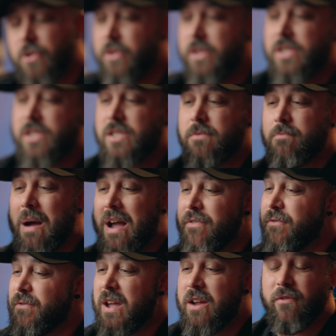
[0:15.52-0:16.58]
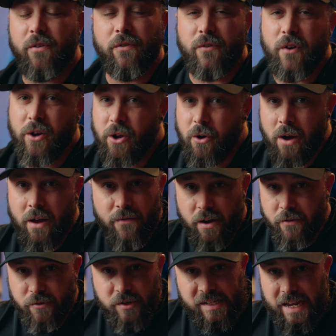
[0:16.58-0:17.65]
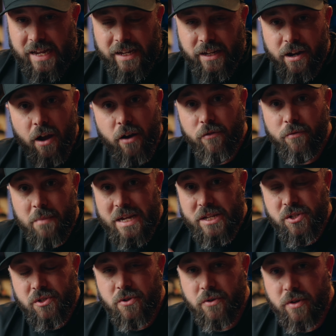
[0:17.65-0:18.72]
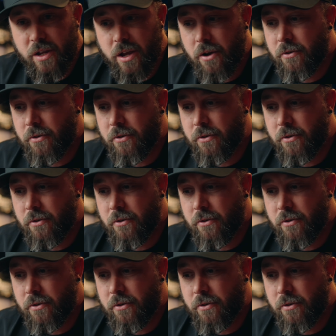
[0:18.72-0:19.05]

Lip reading: this is my favorite photo I've ever taken of my studio.